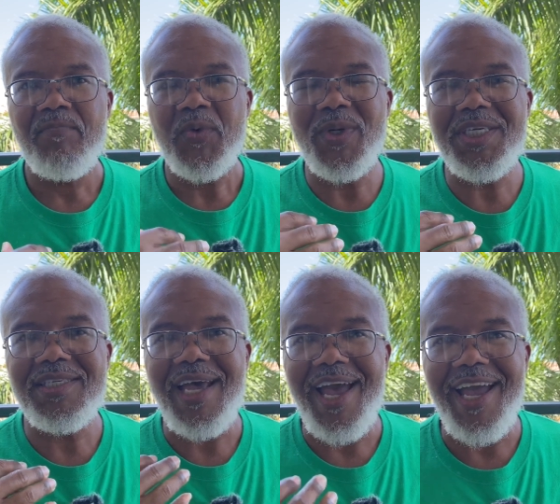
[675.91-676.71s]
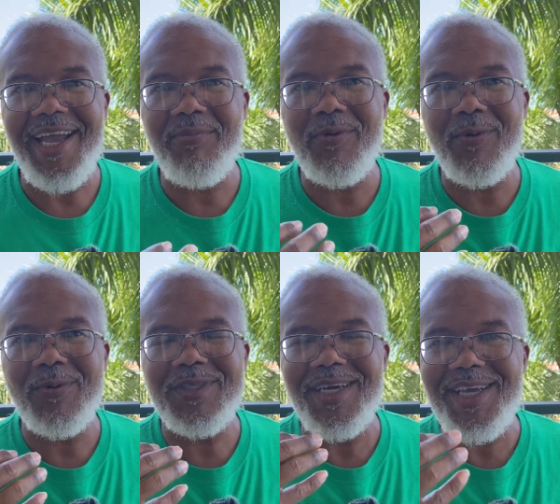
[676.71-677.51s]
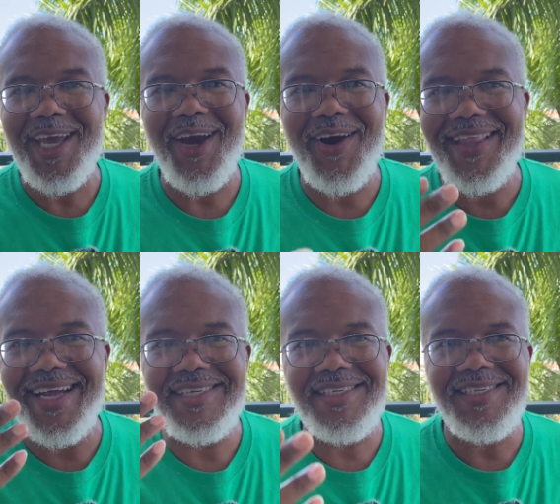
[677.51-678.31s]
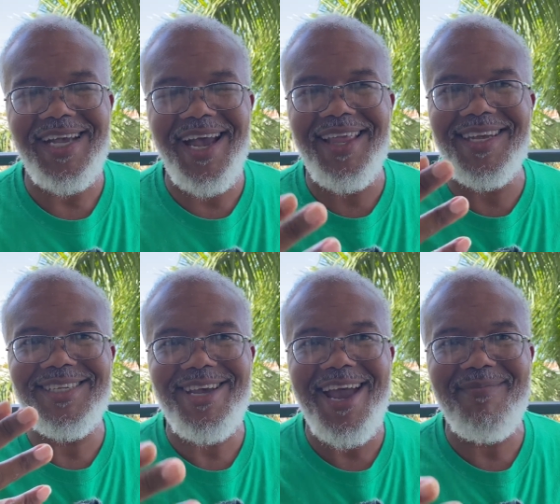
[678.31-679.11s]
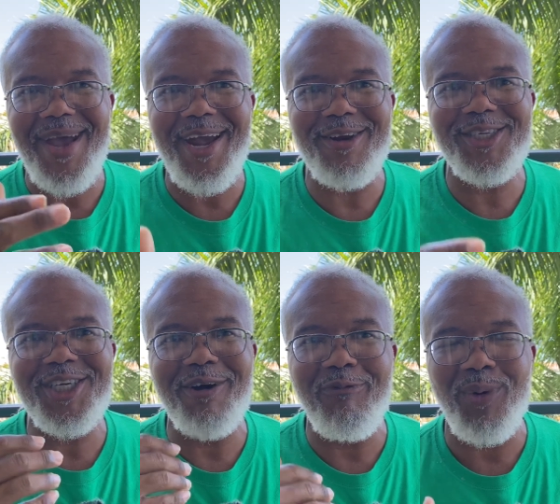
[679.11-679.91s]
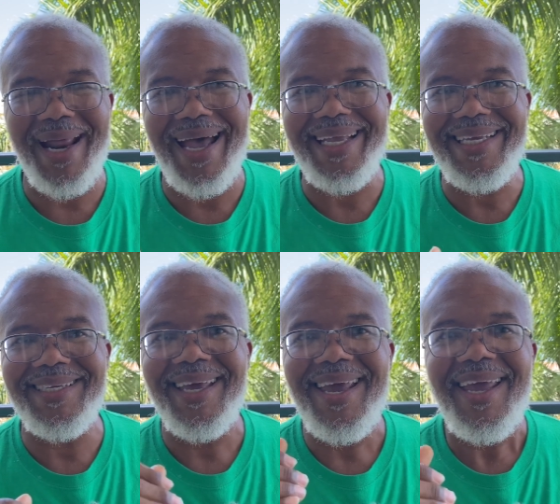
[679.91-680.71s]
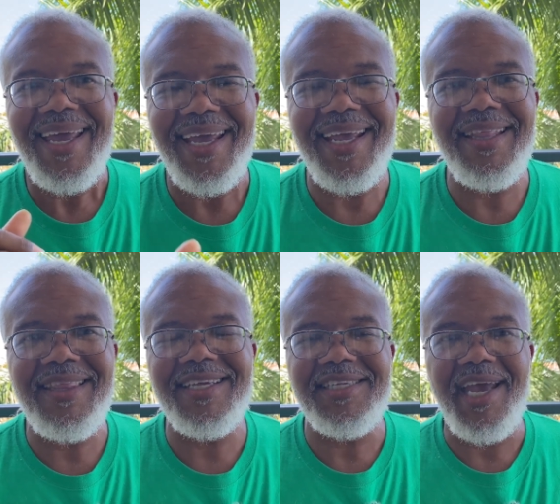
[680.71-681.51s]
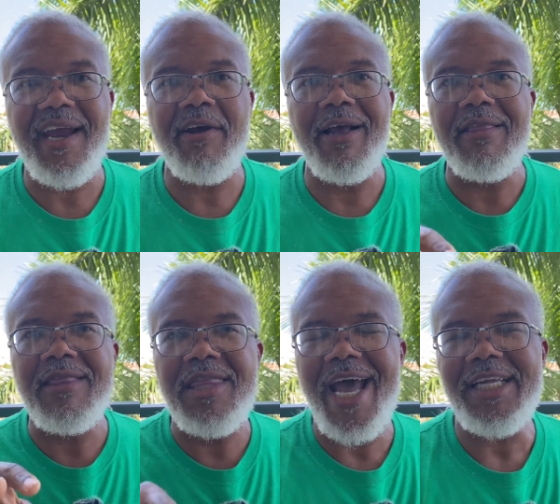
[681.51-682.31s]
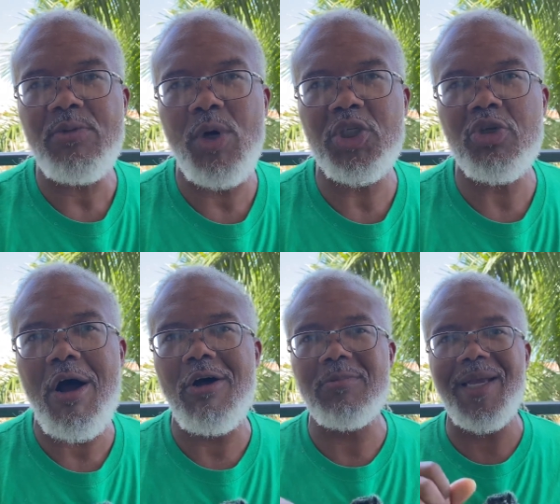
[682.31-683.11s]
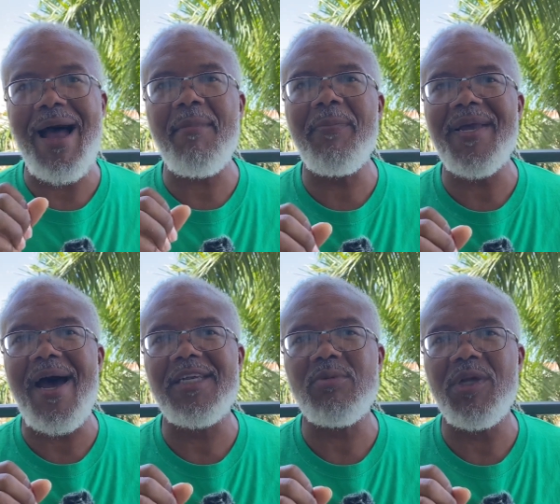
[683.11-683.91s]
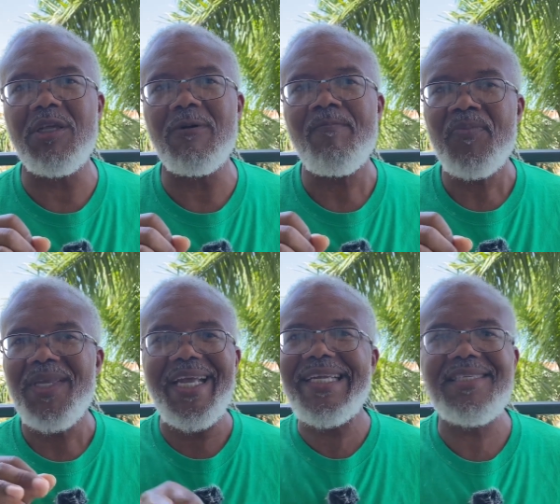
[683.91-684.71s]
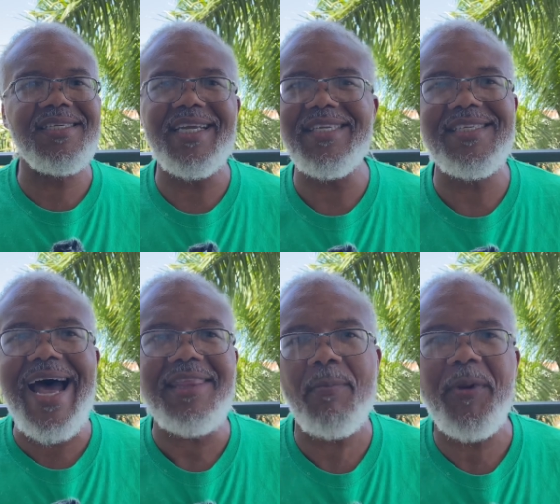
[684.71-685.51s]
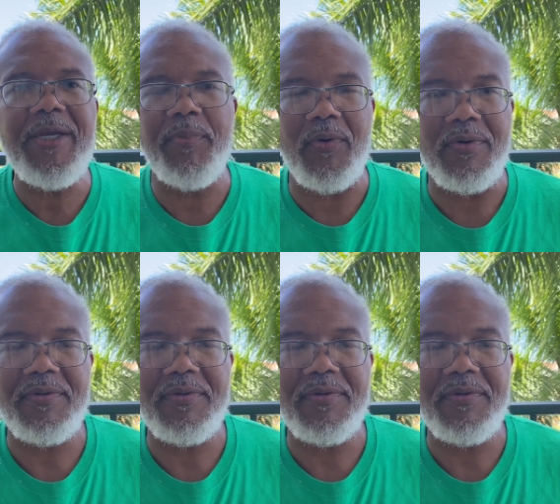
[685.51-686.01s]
which is able to carry the same, the same energy of what I eat in this area. That's what draws me. I'm gonna be honest with you. It's it's not the people.